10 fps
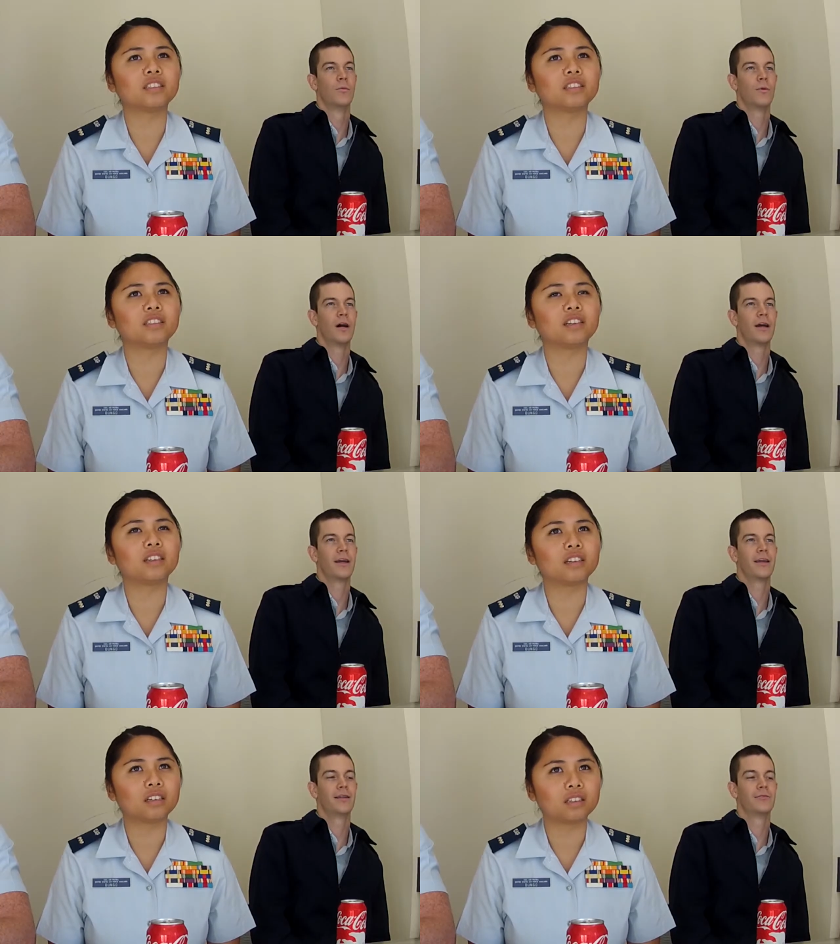
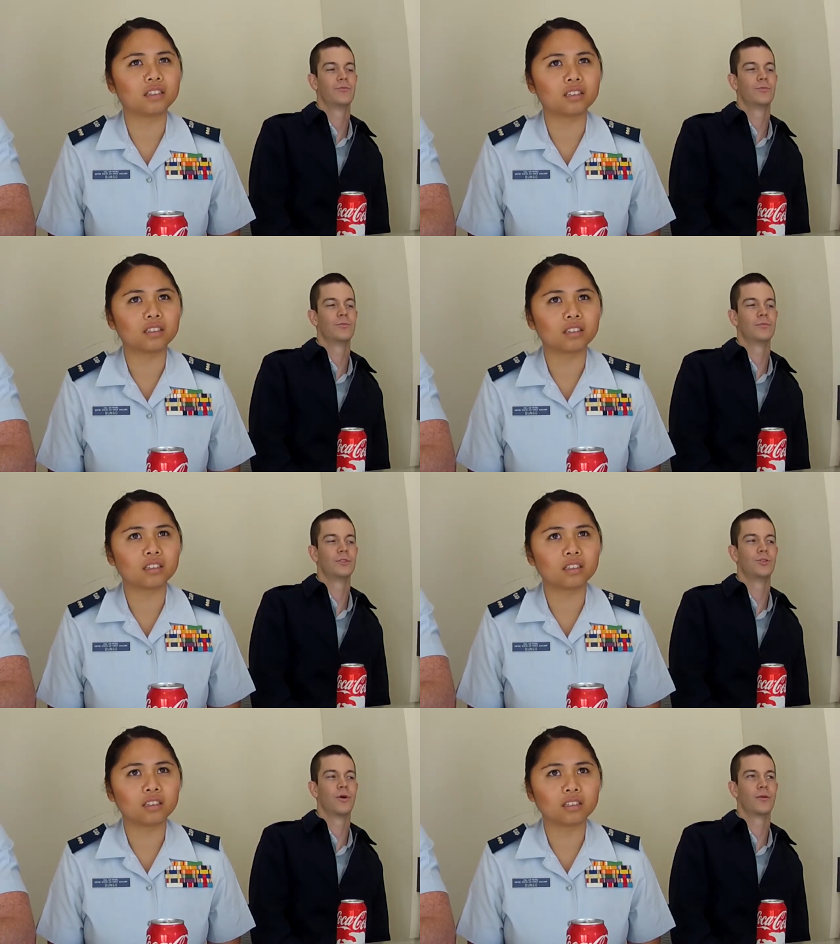Speaker 1: Why
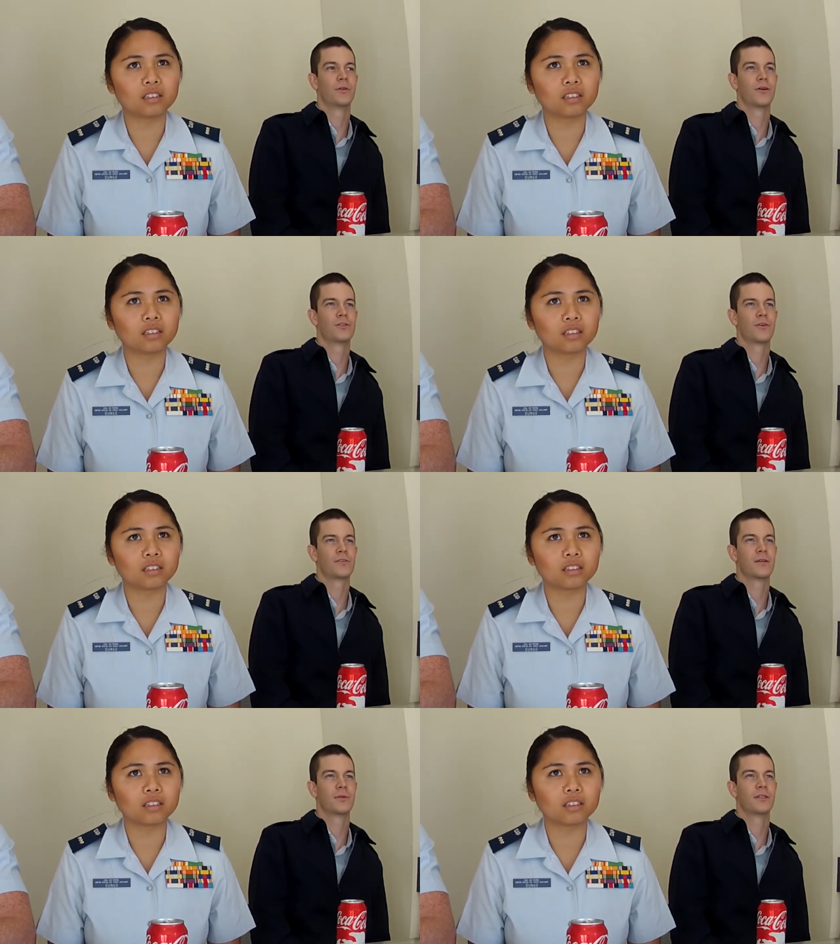do you want to be on general
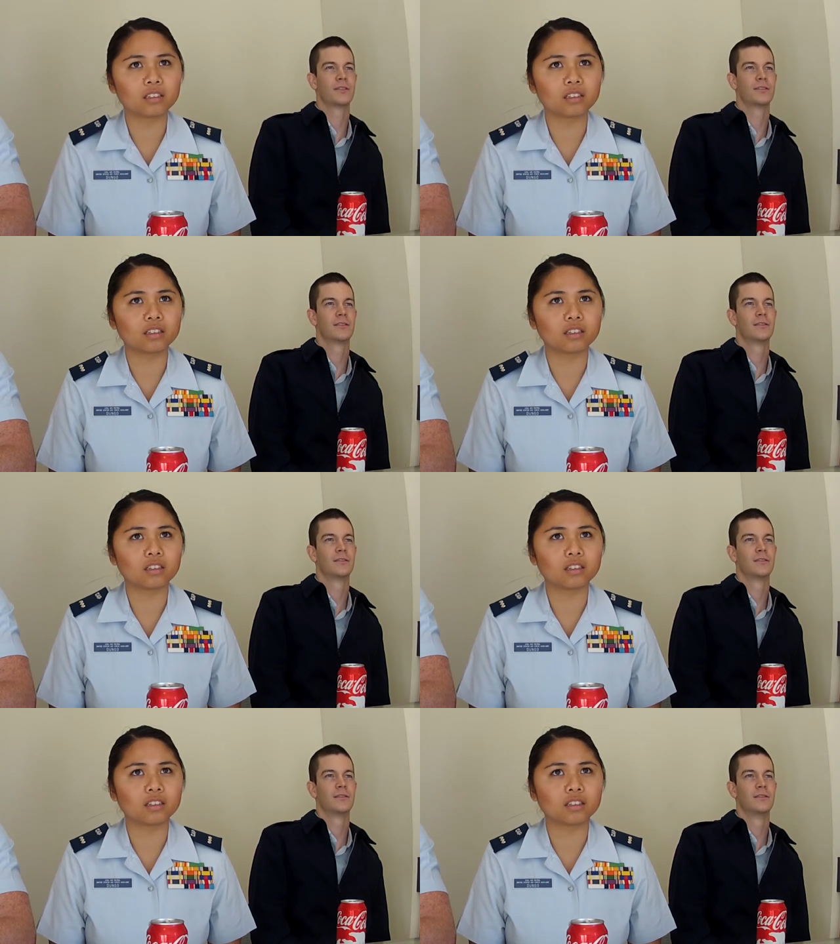assemblies? Speak
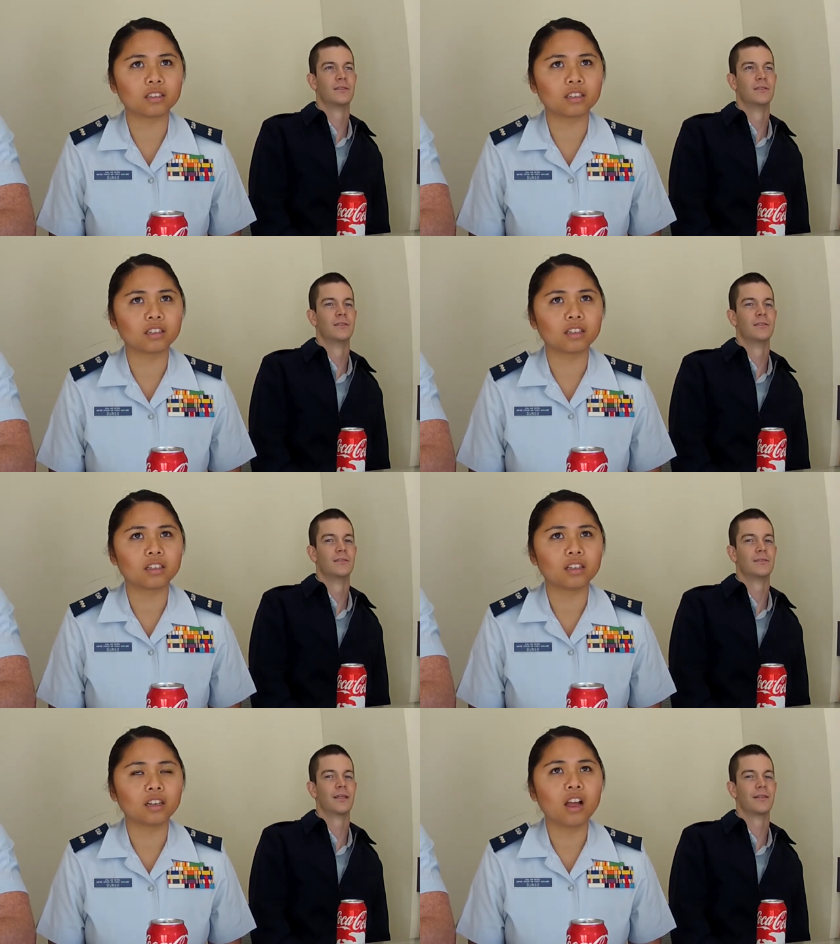up, sir. I can't hear you.
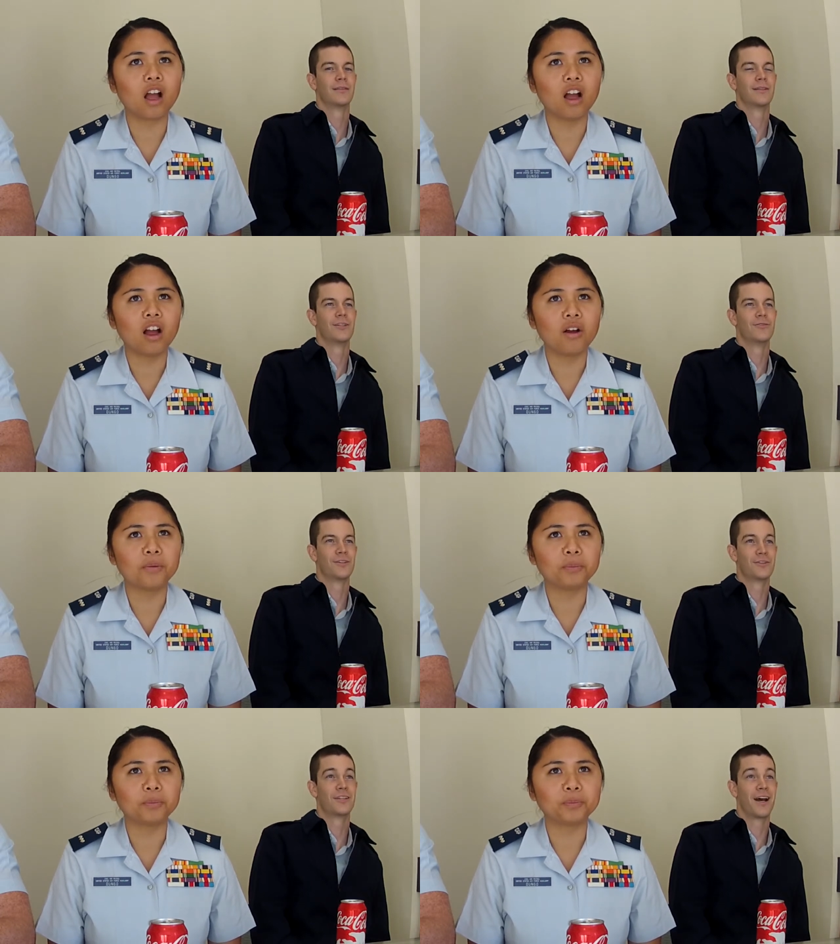Can can you
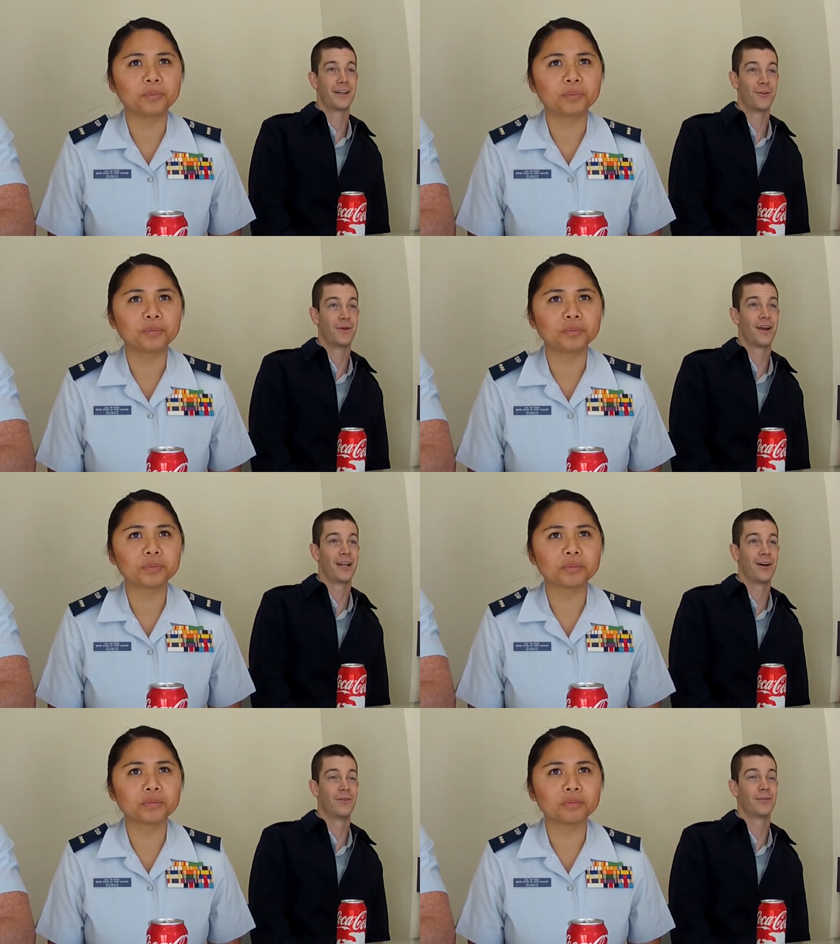seriously not hear me right
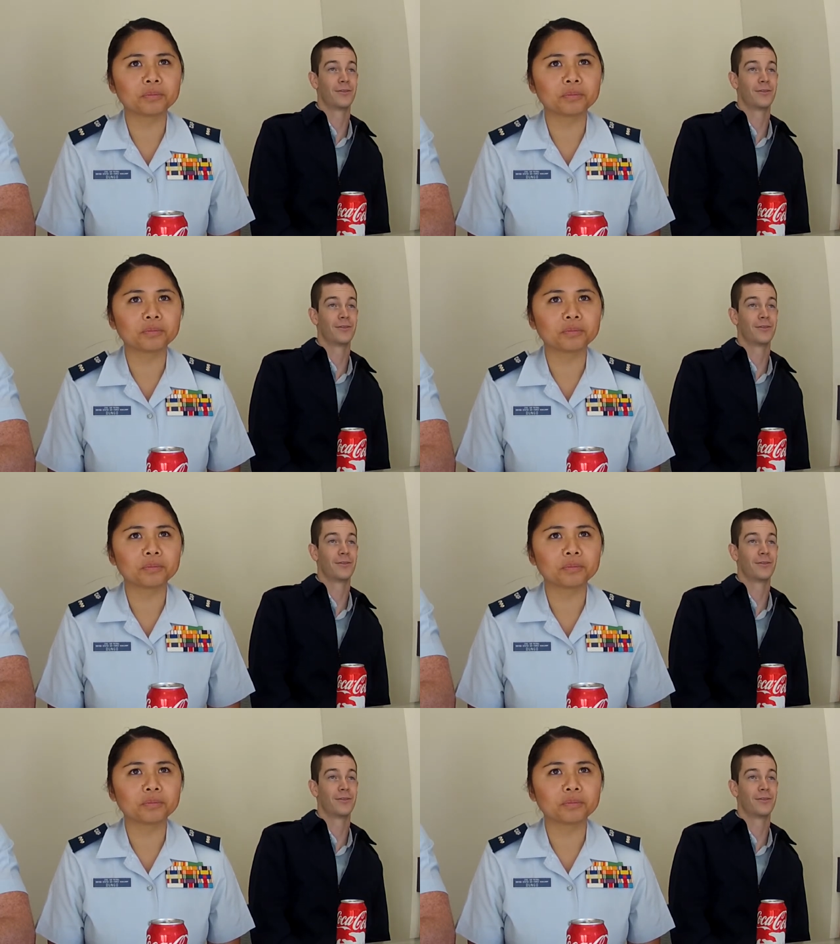now?